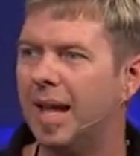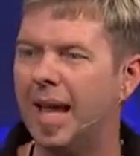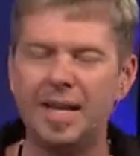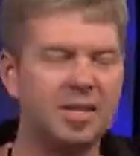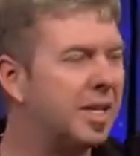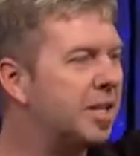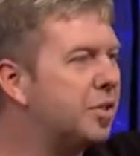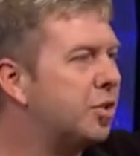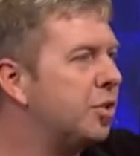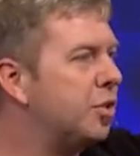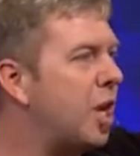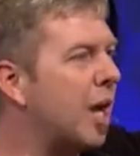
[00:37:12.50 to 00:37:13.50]
And he says,
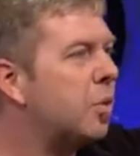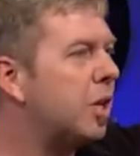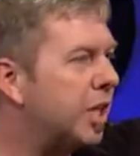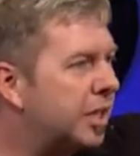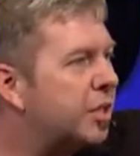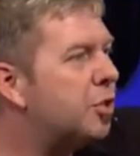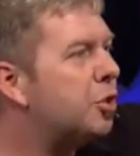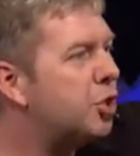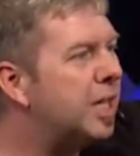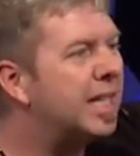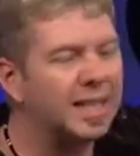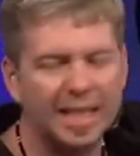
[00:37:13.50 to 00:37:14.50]
Jack, what you need to do is
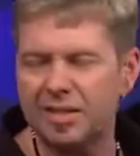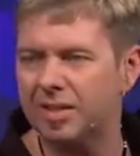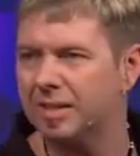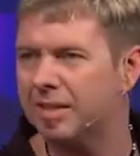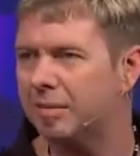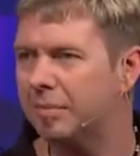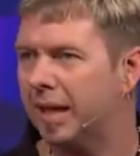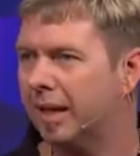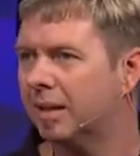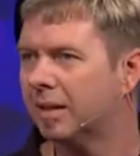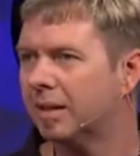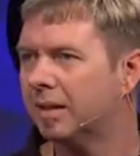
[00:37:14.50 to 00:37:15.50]
you need to listen to
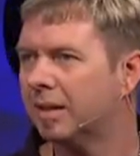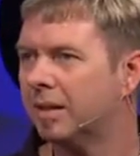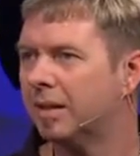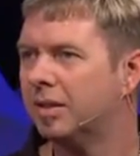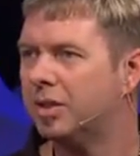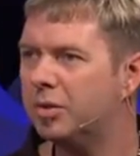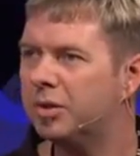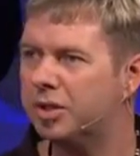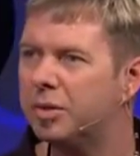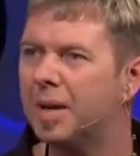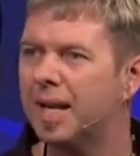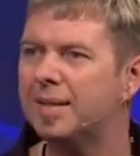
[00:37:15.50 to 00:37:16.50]
me. Do,
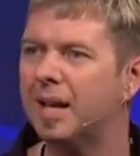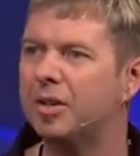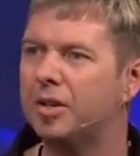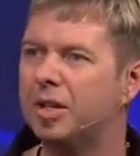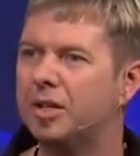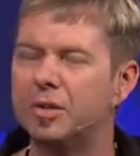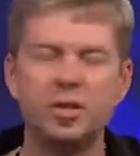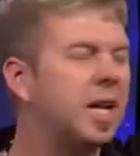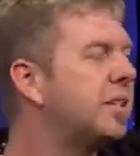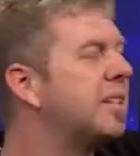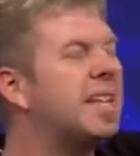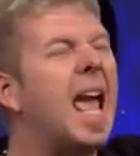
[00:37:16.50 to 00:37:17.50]
do what I tell you to do. And Jack
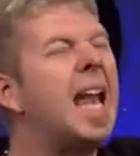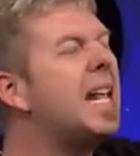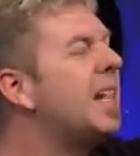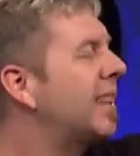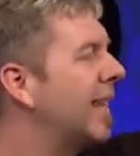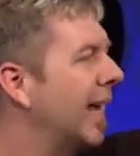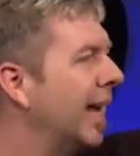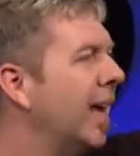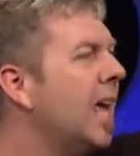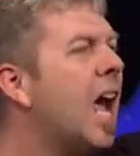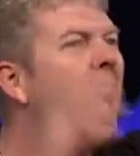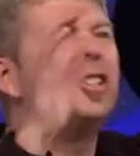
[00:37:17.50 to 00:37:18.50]
says, Anything.
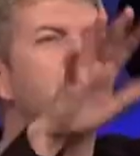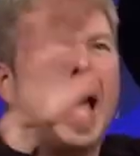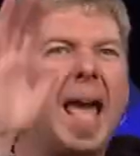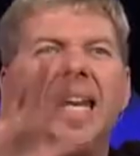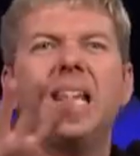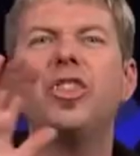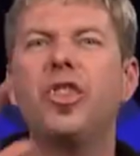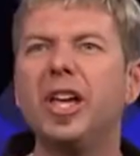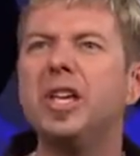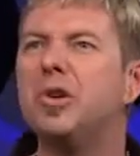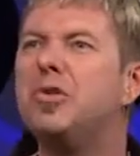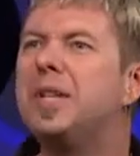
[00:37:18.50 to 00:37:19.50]
I'll do
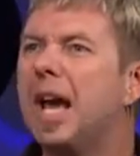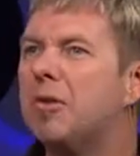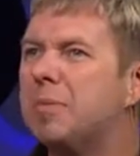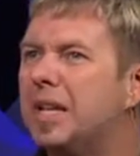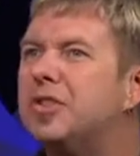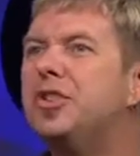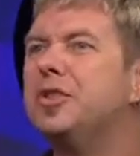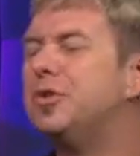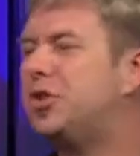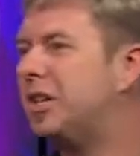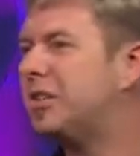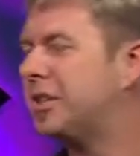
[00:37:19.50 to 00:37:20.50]
anything you tell me to do,
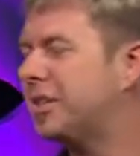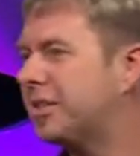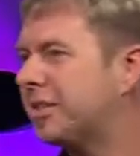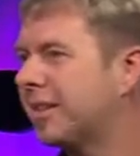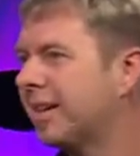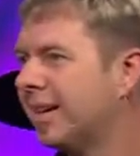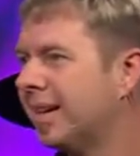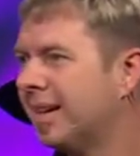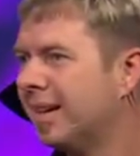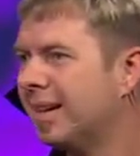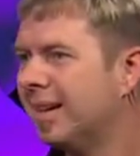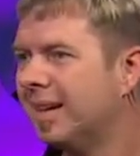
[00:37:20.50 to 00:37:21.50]
Jesus.
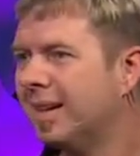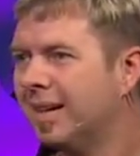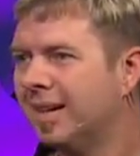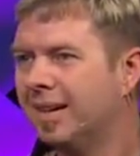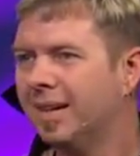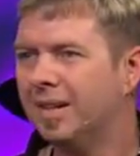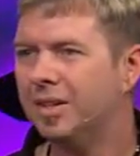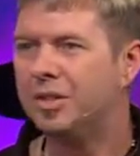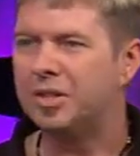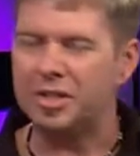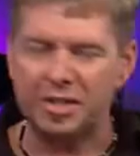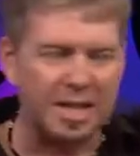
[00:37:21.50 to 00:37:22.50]

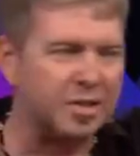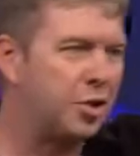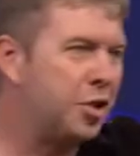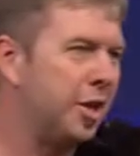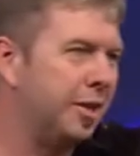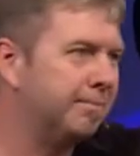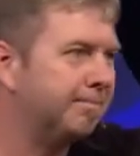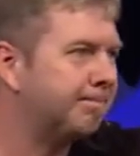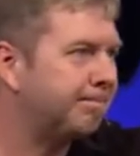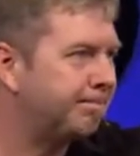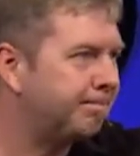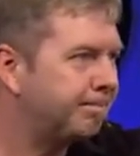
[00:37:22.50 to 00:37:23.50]
Jesus says, Good.
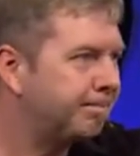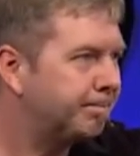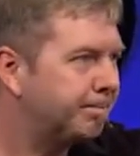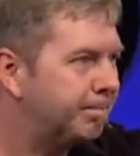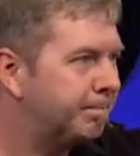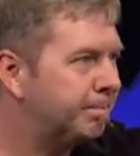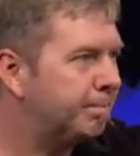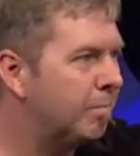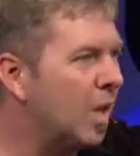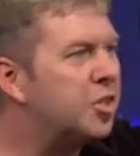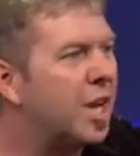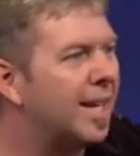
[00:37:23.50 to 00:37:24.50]

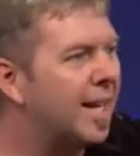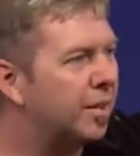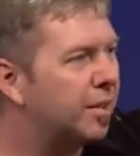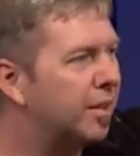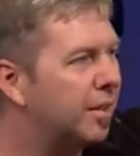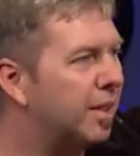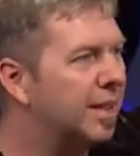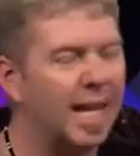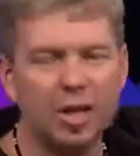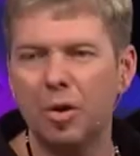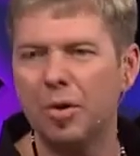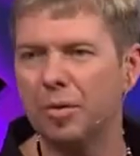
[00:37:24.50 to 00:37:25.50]
Jack, now
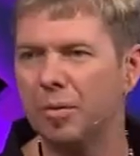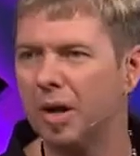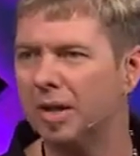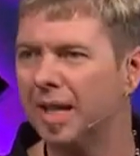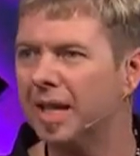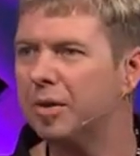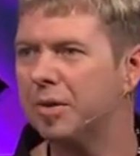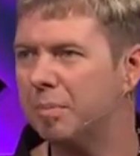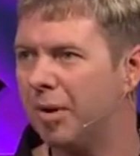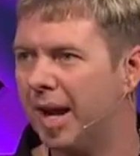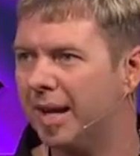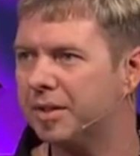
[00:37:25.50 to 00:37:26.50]
let go of the, let go of the
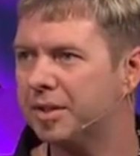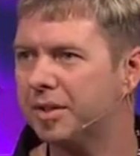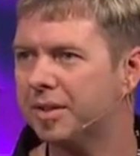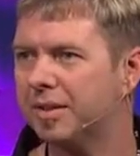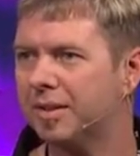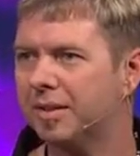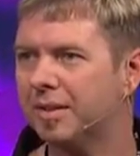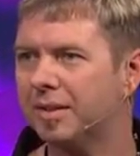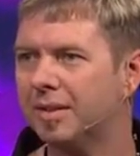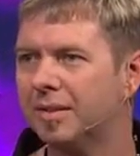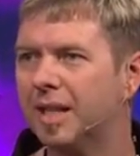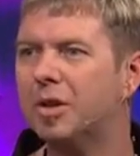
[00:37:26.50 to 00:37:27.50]
branch,
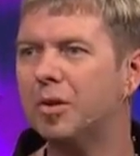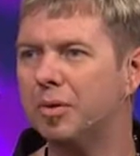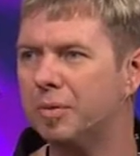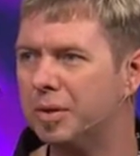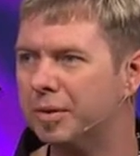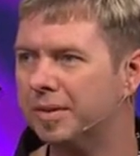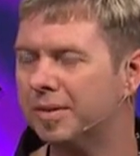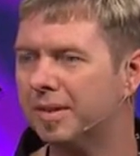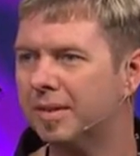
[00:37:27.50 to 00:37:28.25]
let go of the root.